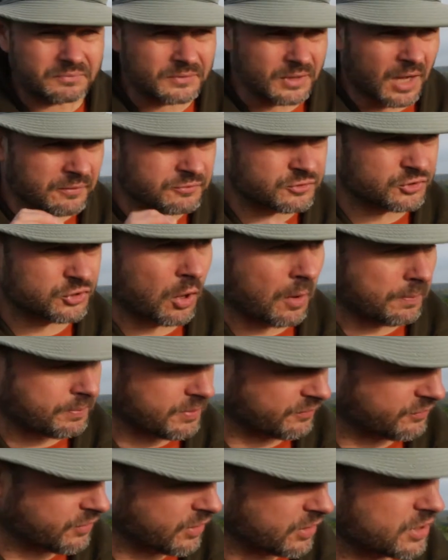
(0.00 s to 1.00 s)
I've stopped,
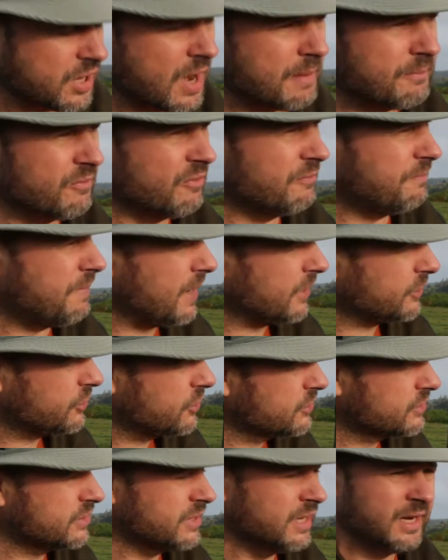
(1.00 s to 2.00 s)
I've done a number of
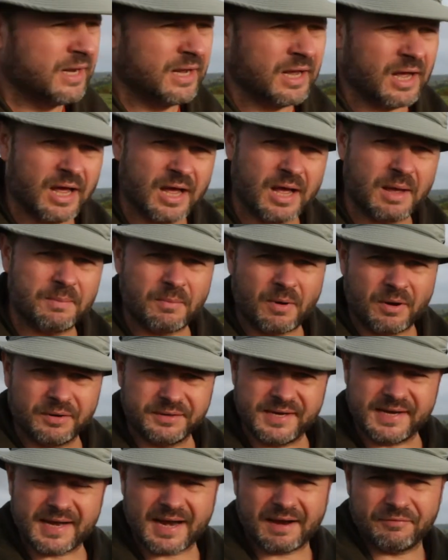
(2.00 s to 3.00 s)
pictures. Um, I
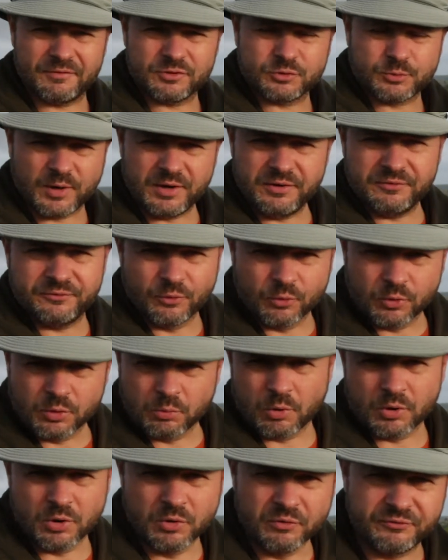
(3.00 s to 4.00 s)
did have the 24 to
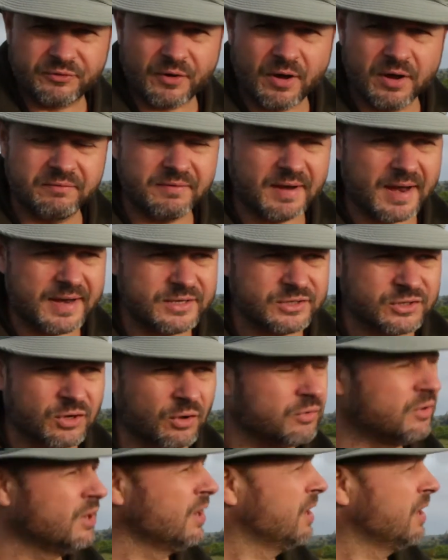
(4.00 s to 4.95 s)
105 lens on,